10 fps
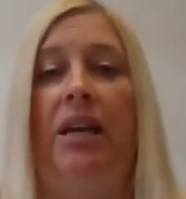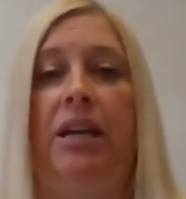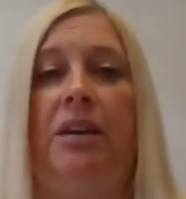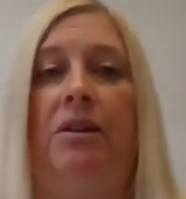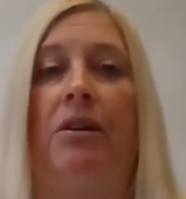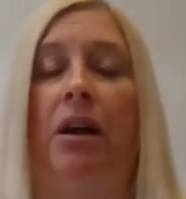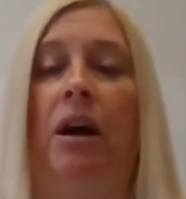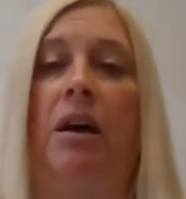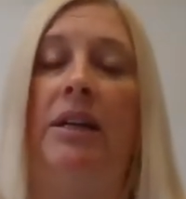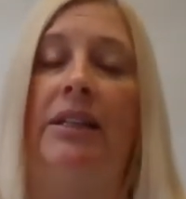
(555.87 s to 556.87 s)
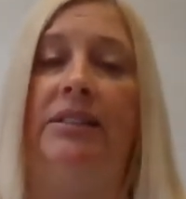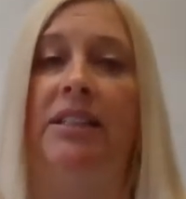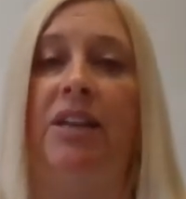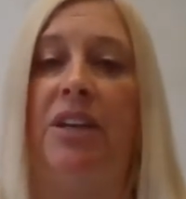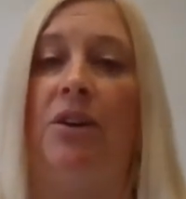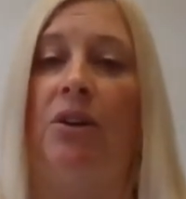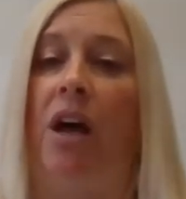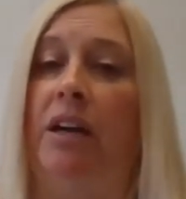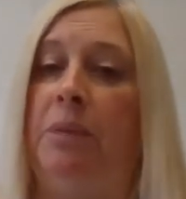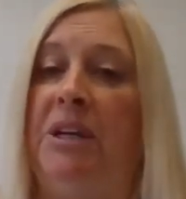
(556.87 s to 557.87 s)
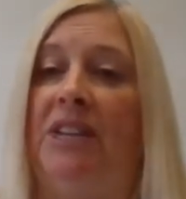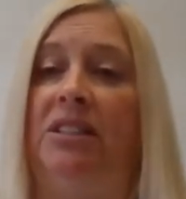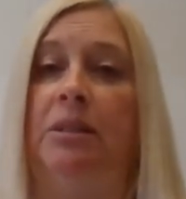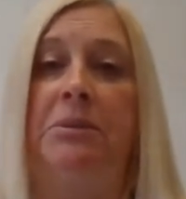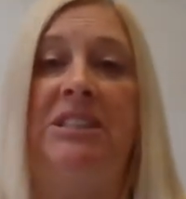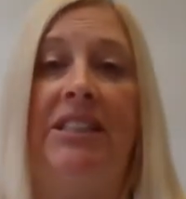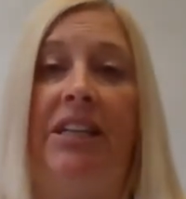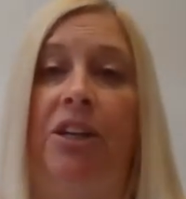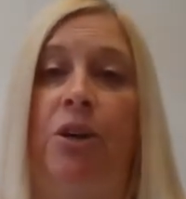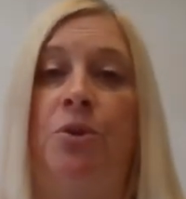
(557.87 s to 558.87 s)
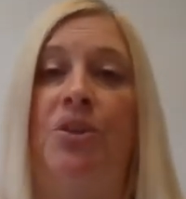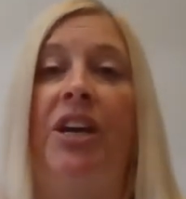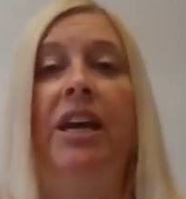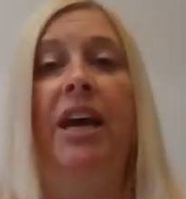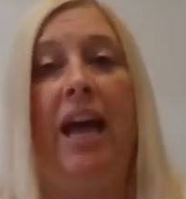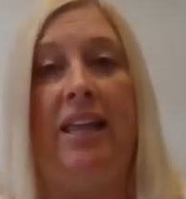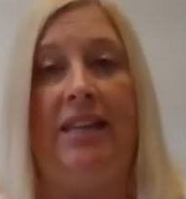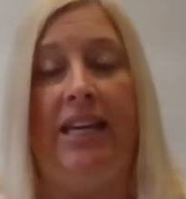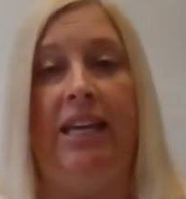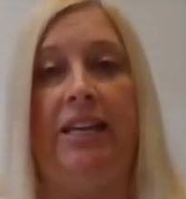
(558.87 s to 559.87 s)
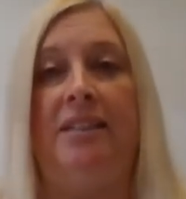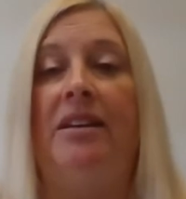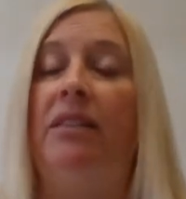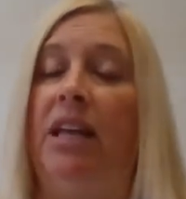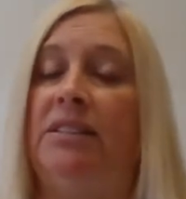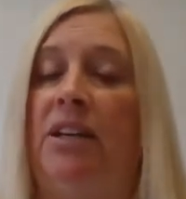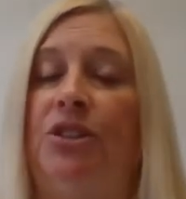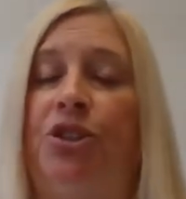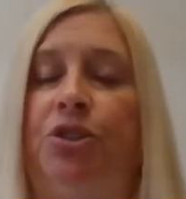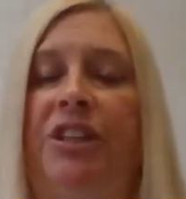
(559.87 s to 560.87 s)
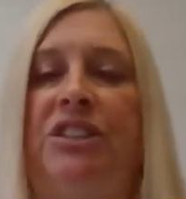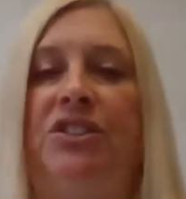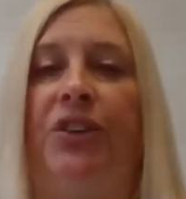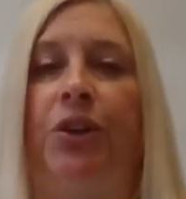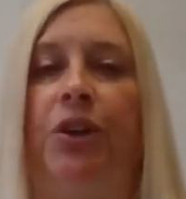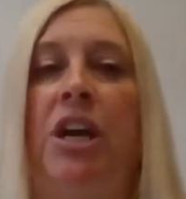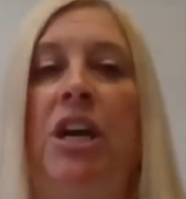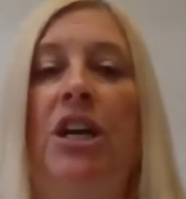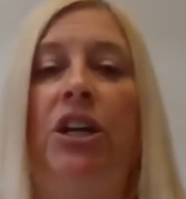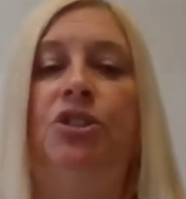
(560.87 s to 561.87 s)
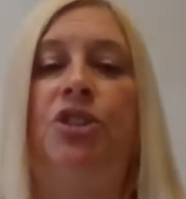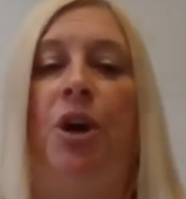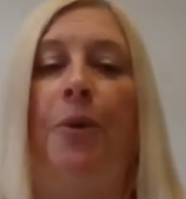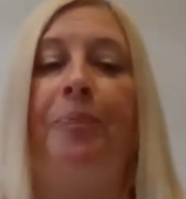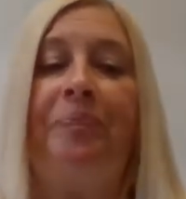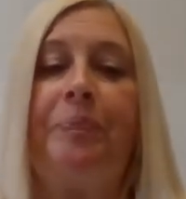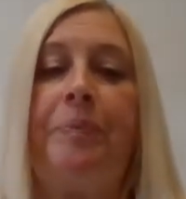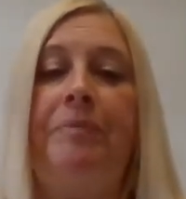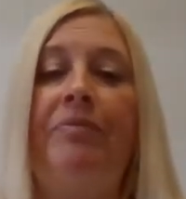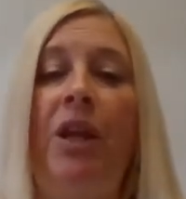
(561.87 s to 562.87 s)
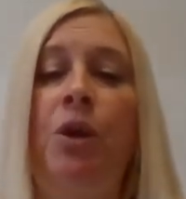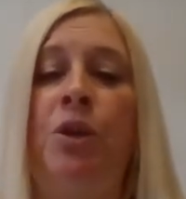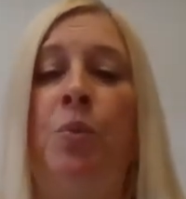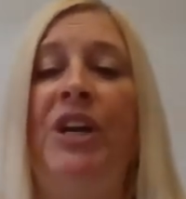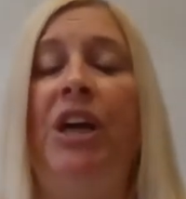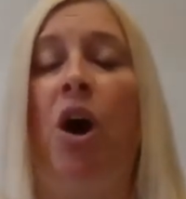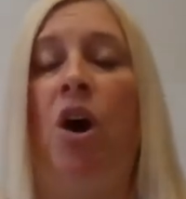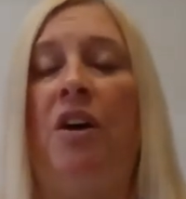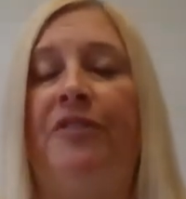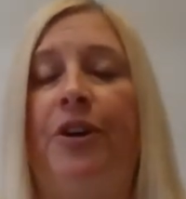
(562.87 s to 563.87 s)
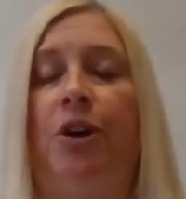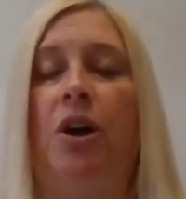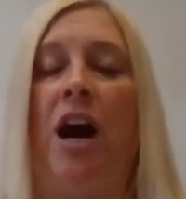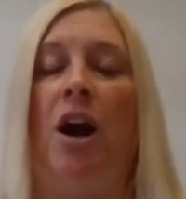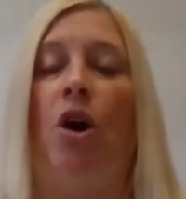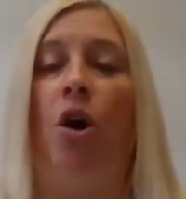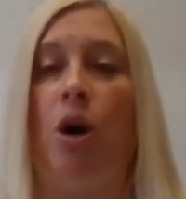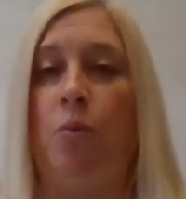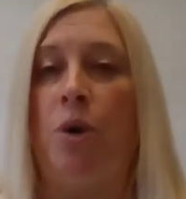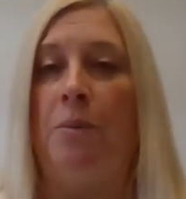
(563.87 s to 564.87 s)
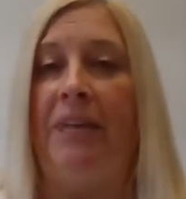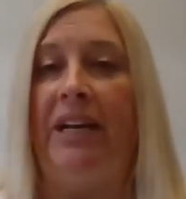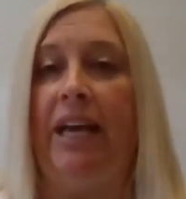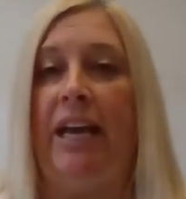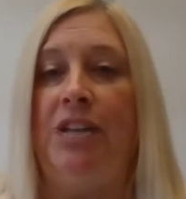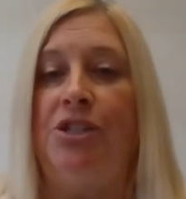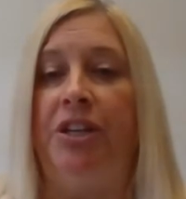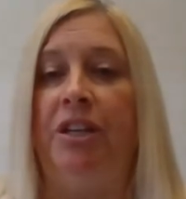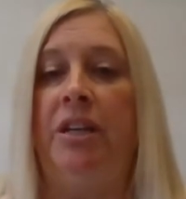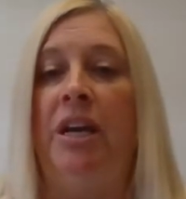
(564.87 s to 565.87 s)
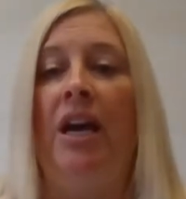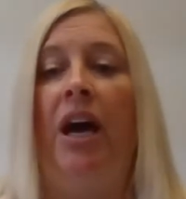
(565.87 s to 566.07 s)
here in South Carolina because of the mosquitoes and the heat. That's how it's transferred. So we offer our heartworm medication.